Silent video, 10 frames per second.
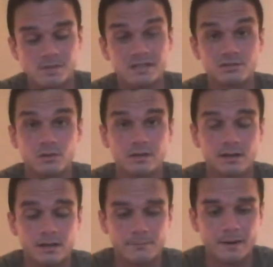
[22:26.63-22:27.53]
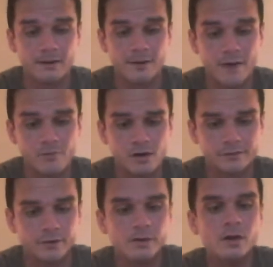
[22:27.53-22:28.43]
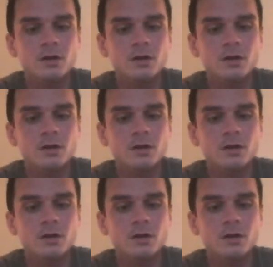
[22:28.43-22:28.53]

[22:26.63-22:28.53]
It's only a paragraph long, though.